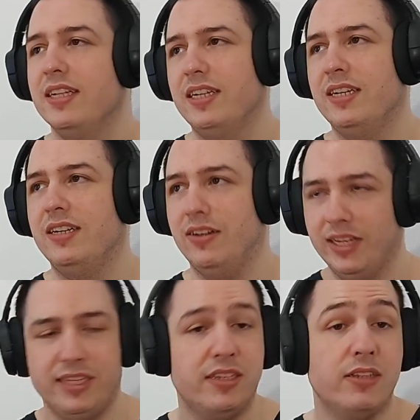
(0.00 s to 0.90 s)

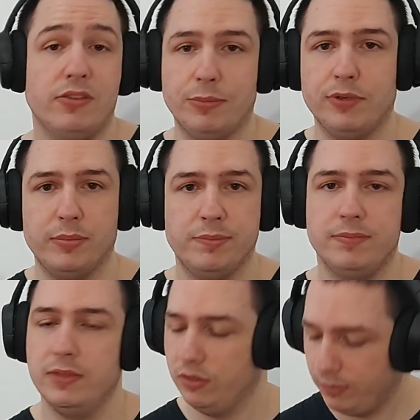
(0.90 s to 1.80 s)
Like, subscribe,
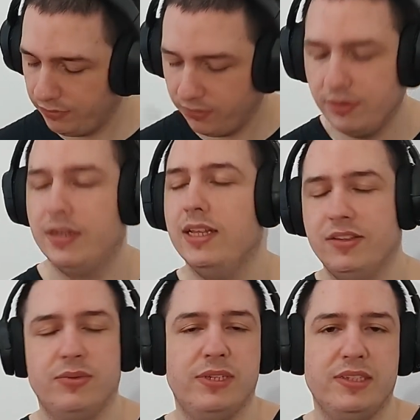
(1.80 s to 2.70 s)
comment, as
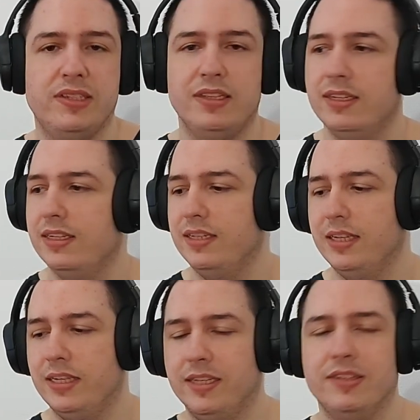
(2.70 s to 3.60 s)
always. And
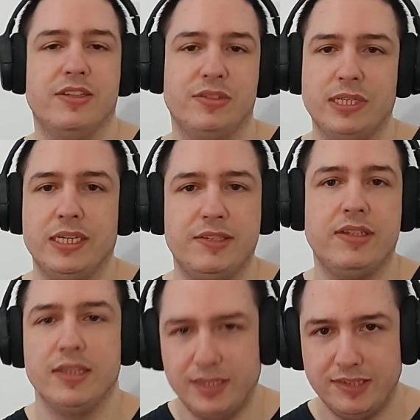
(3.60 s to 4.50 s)
I guess I'll see you guys
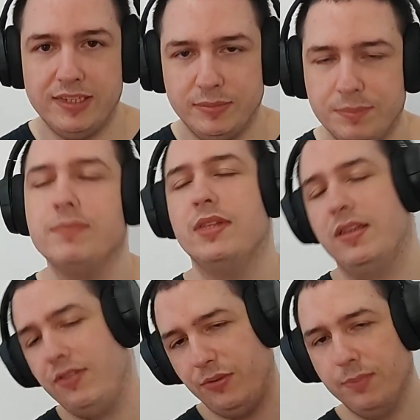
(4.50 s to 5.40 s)
next time.
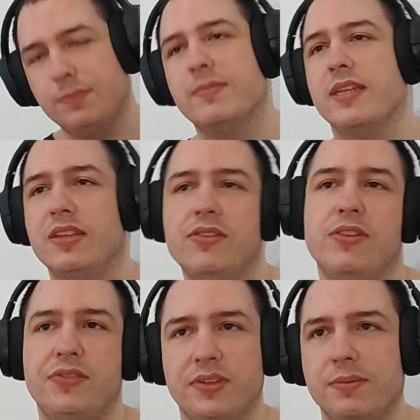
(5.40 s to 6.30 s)
See
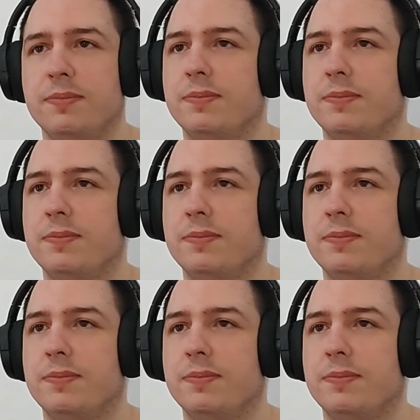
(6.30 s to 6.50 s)
you.